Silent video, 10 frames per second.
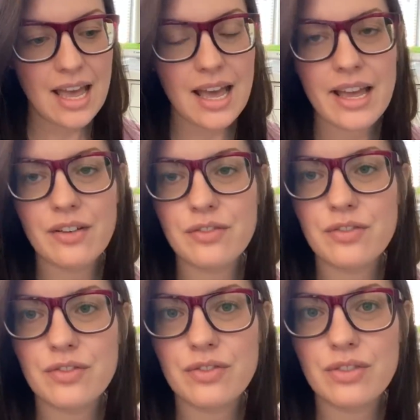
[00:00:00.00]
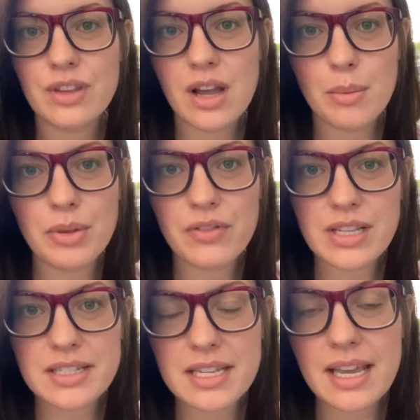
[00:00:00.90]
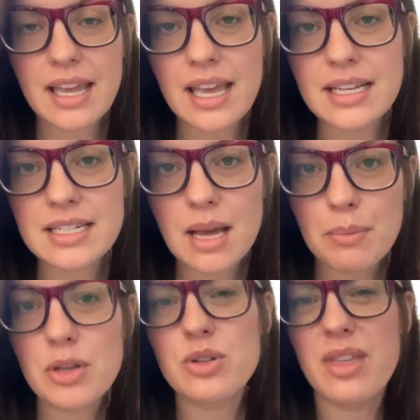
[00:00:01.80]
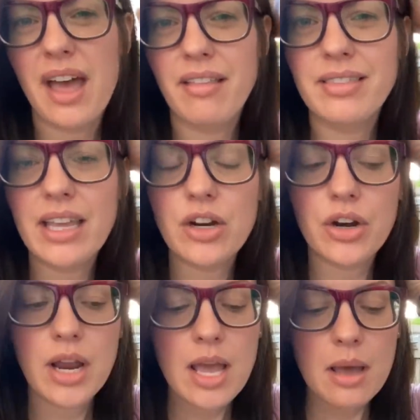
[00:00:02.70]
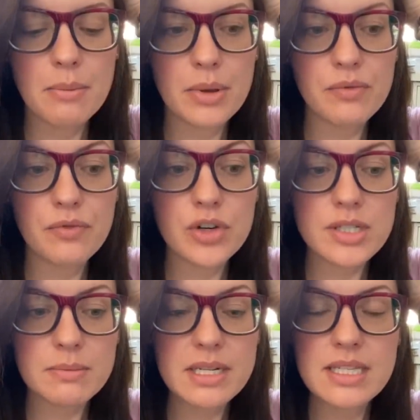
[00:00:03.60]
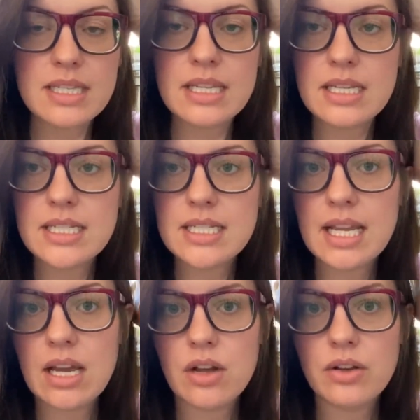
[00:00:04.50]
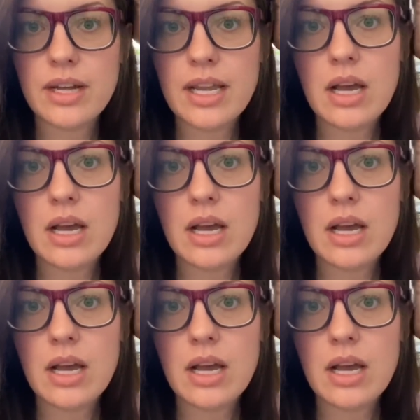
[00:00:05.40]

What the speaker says: I have a couple of things to get caked up. I'll do that later. But first I'm going to sit down